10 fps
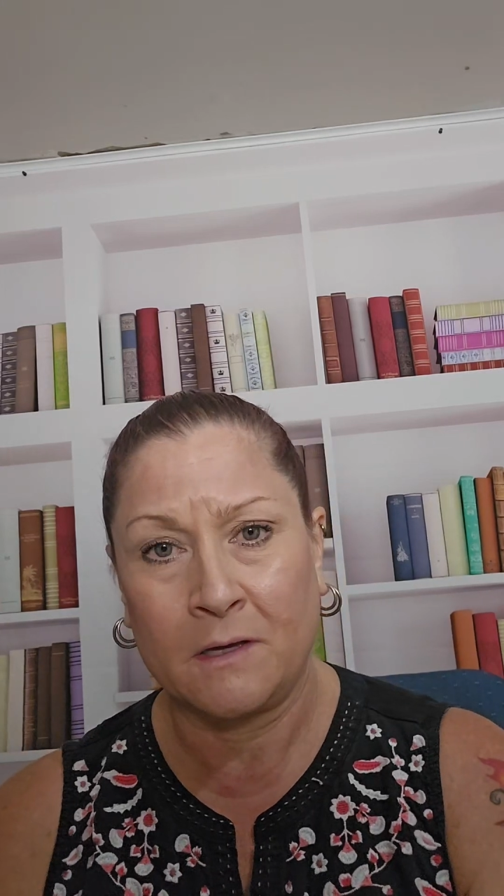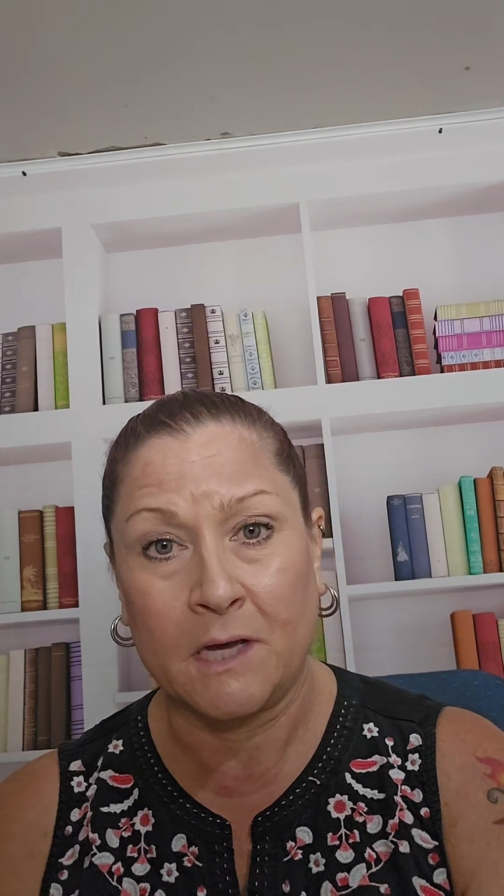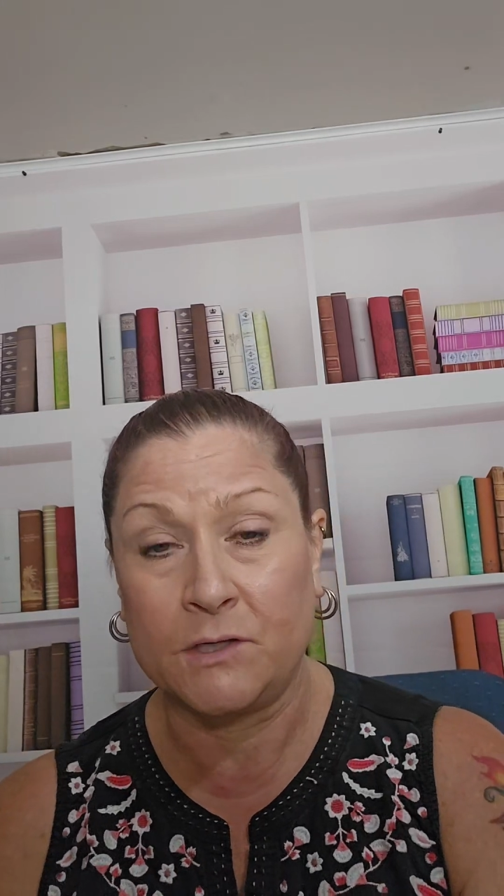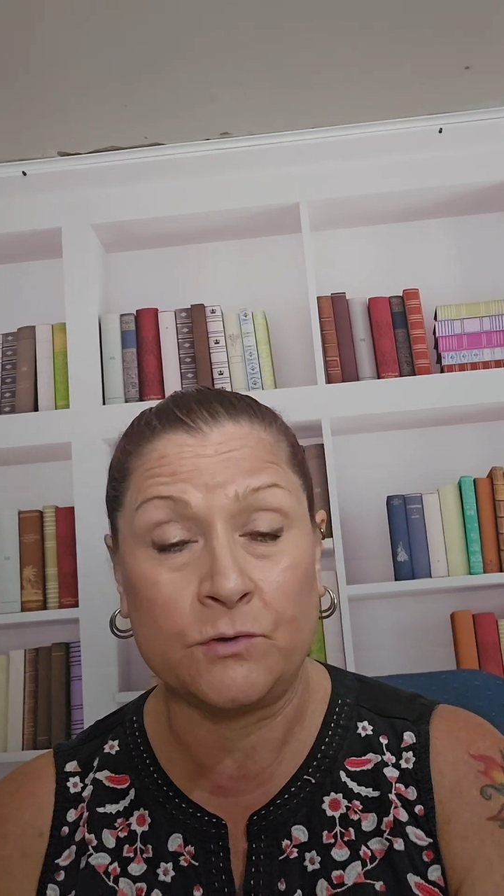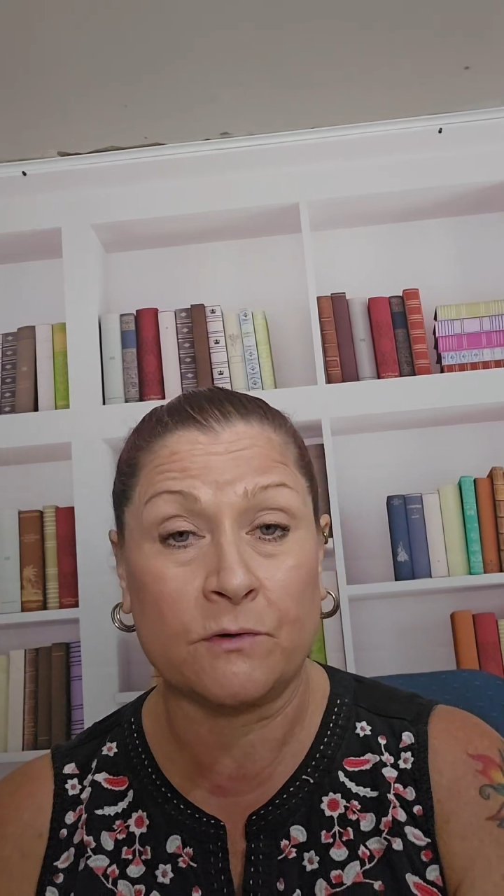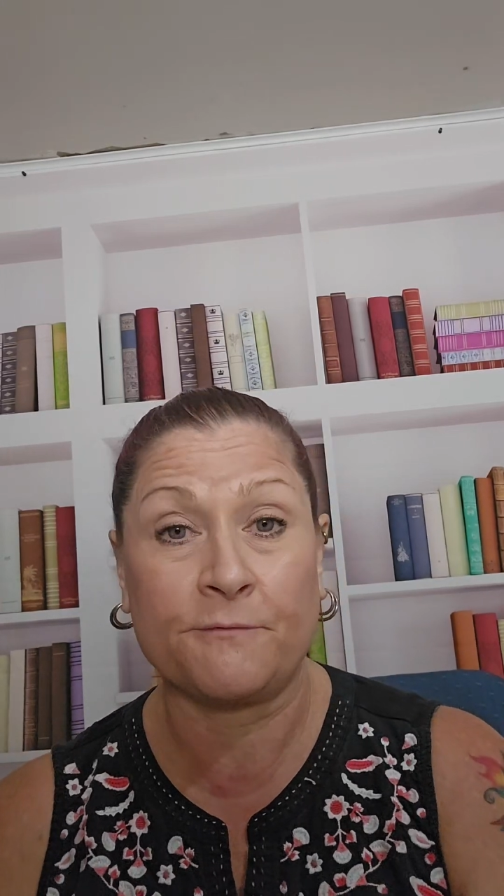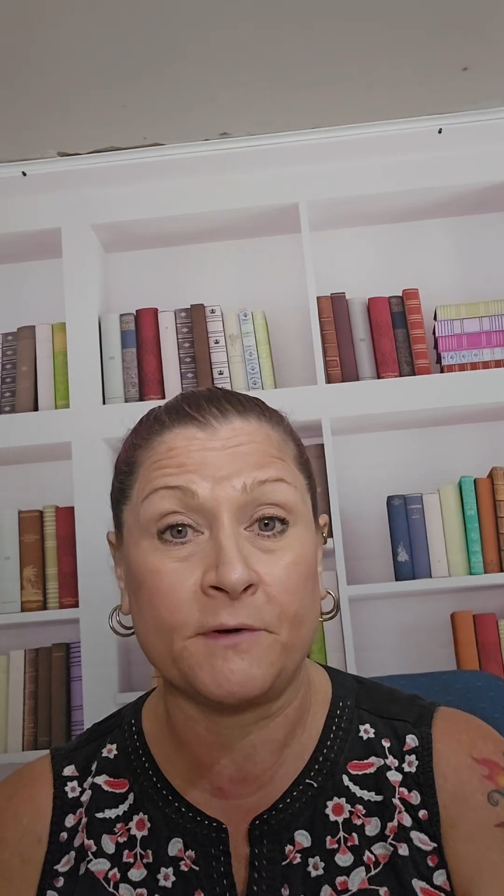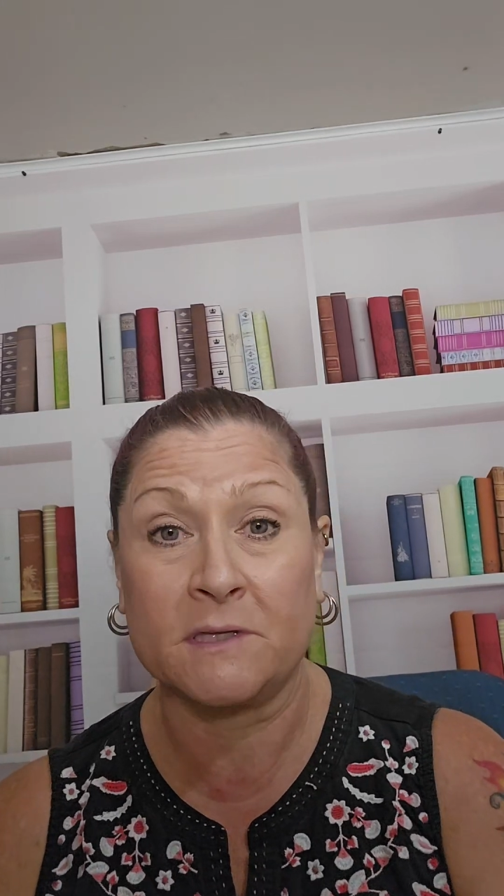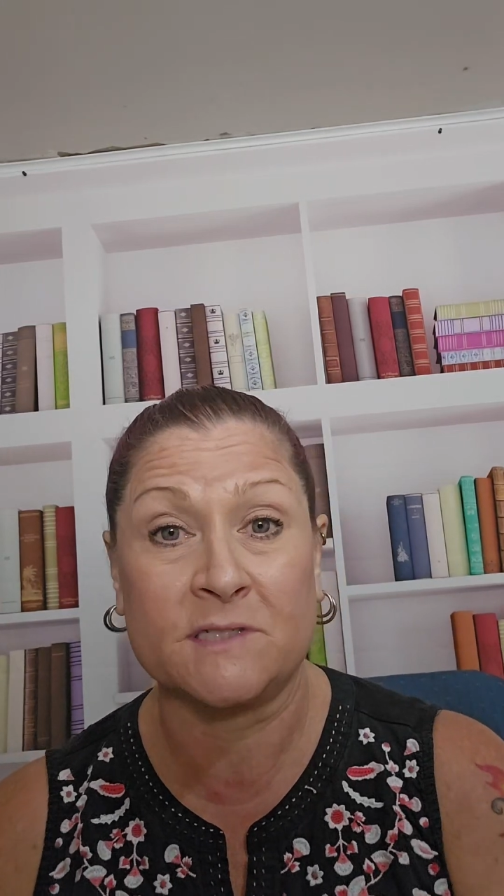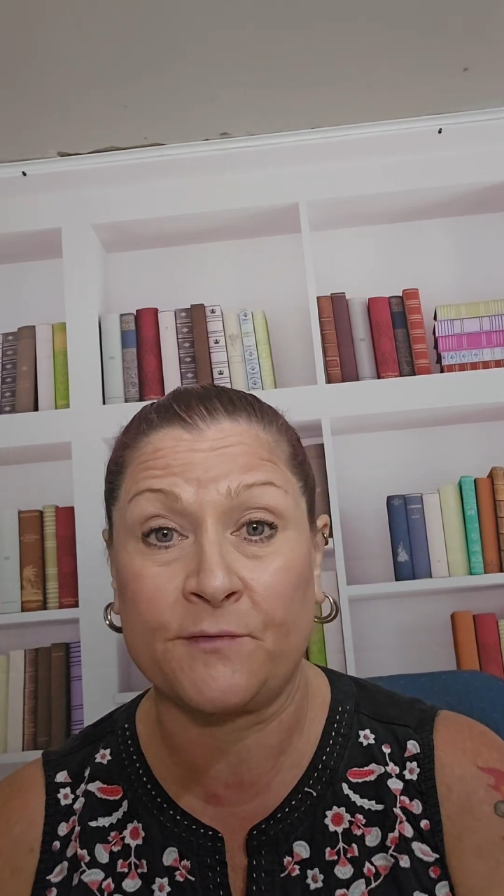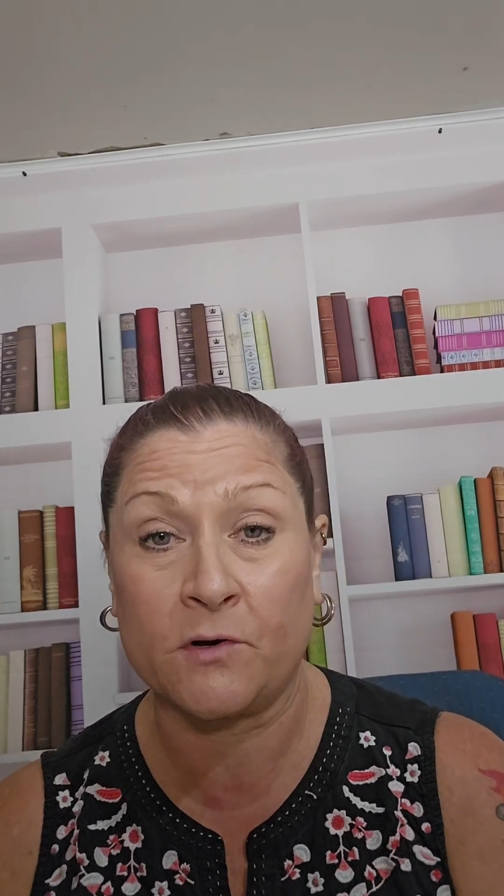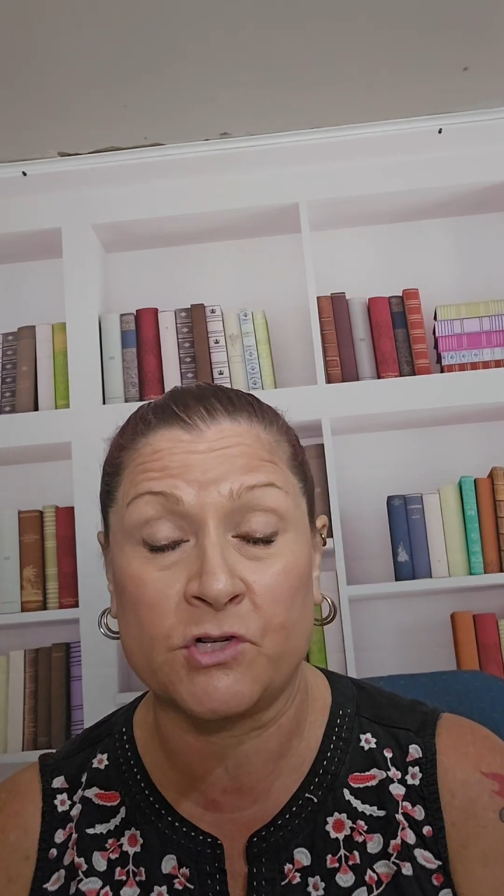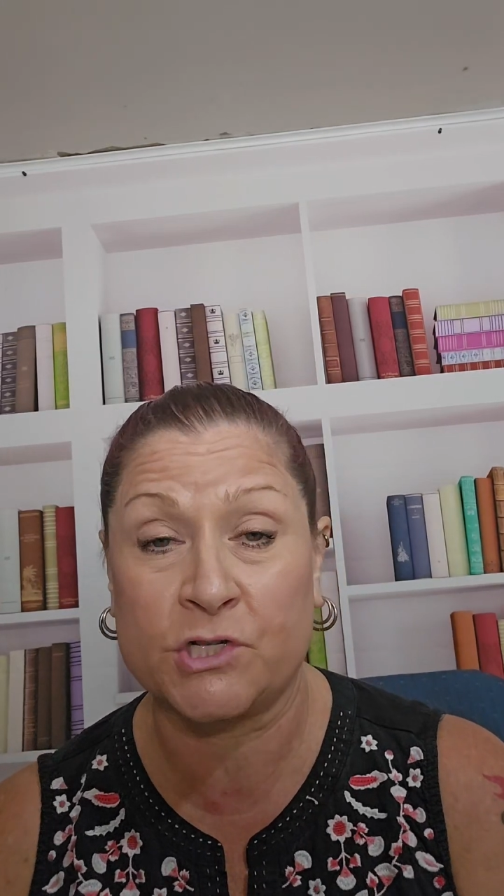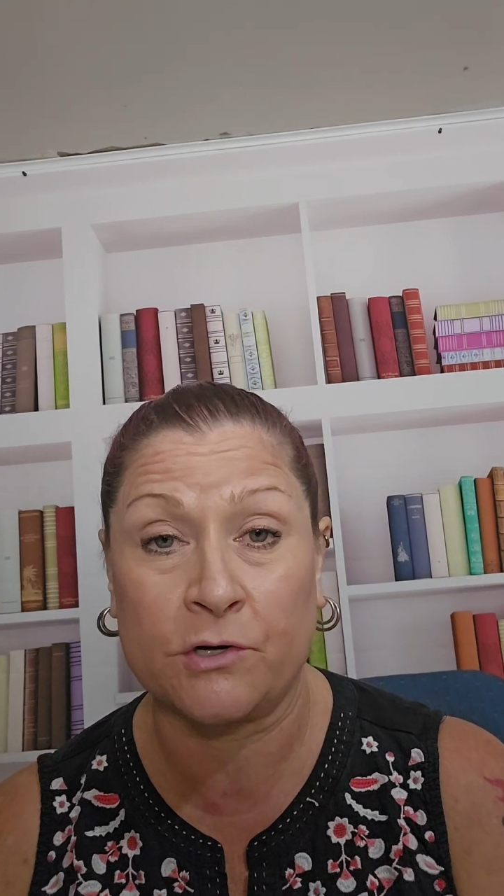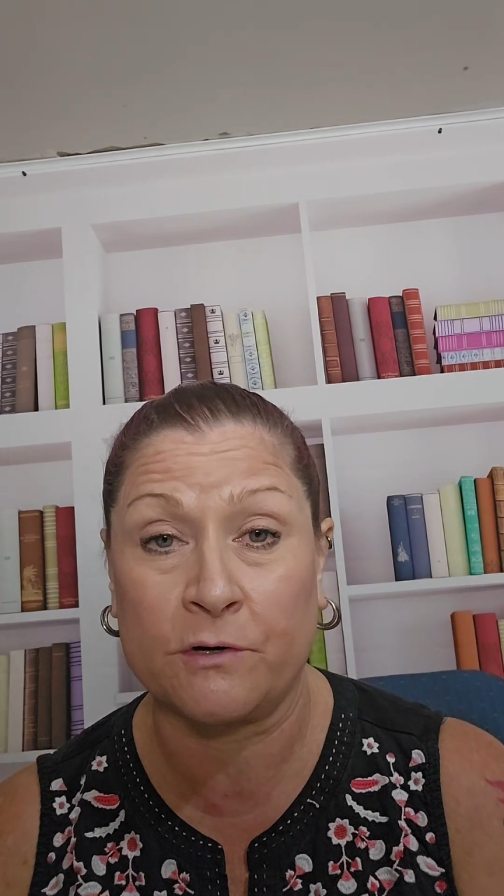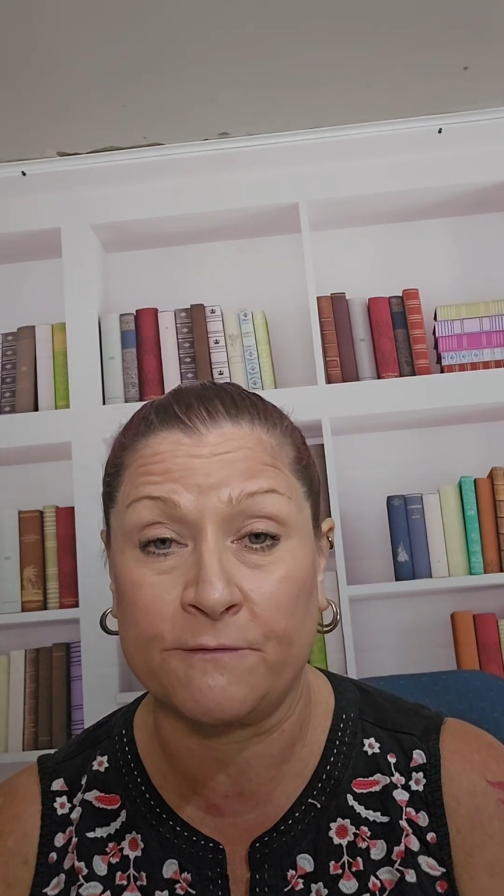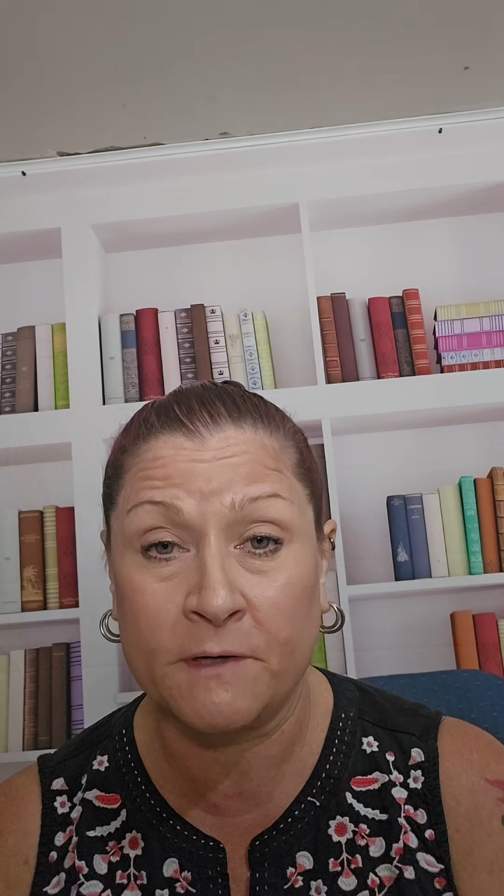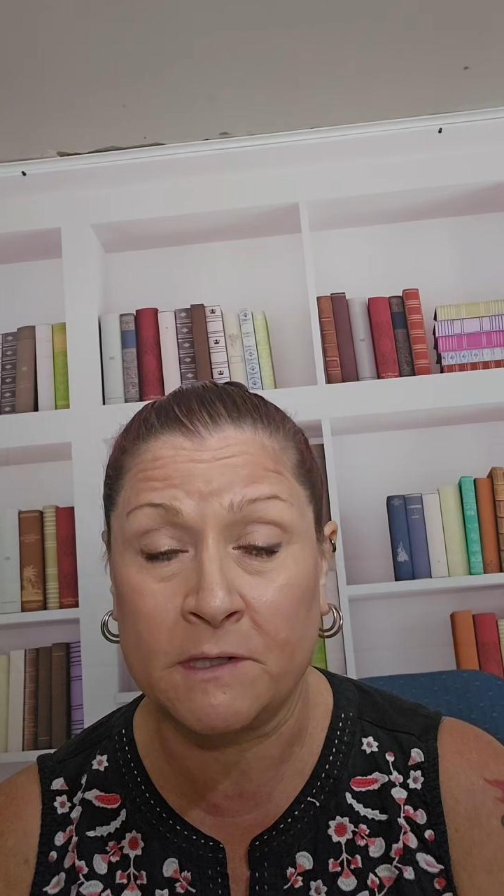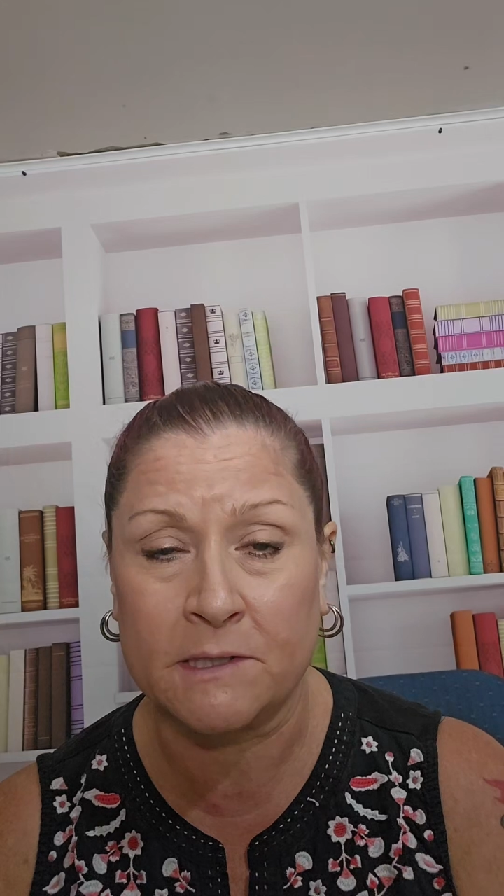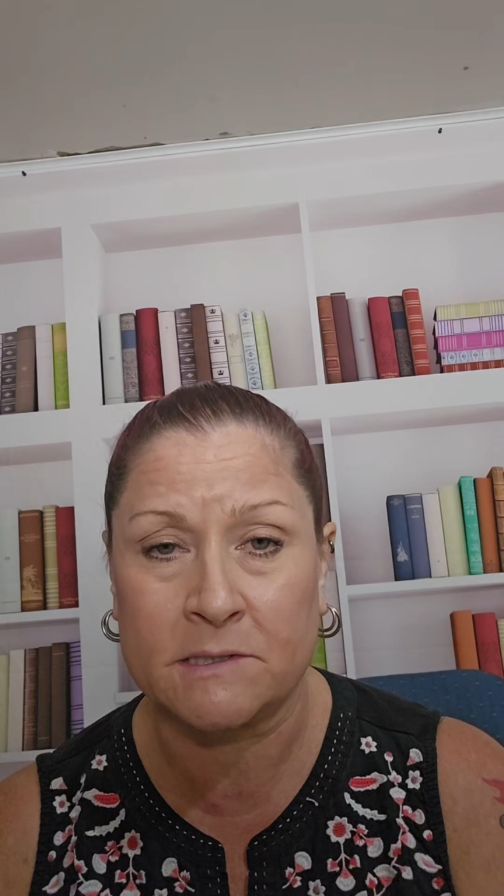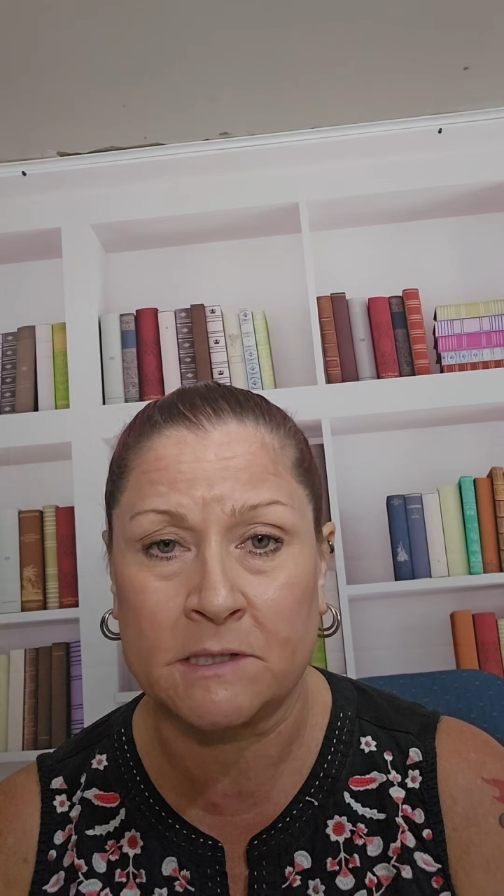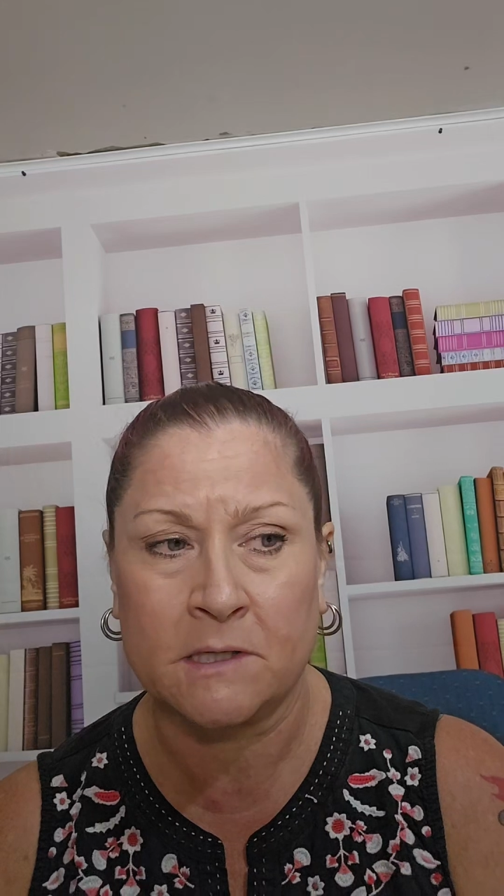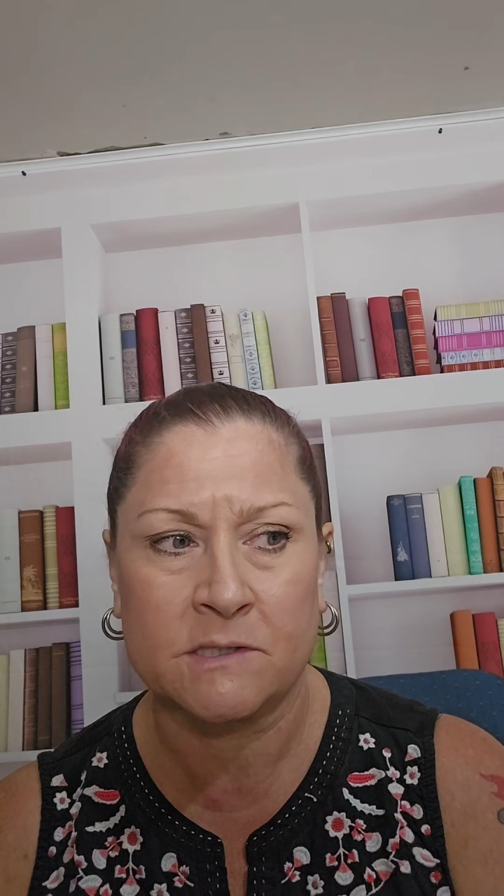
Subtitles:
and you don't feel it's fair to share your feelings.